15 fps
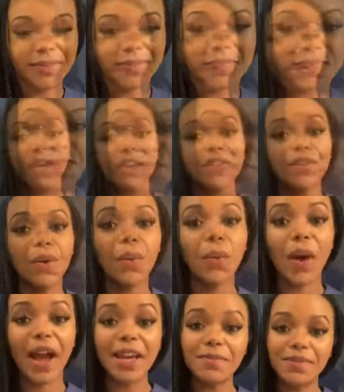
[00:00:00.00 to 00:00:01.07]
Okay, so
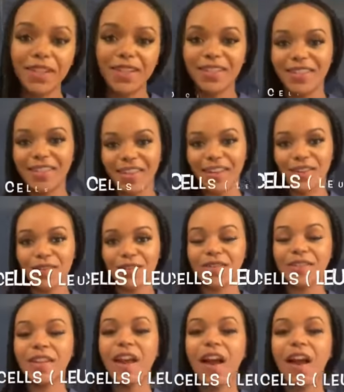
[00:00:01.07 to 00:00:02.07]
white blood cells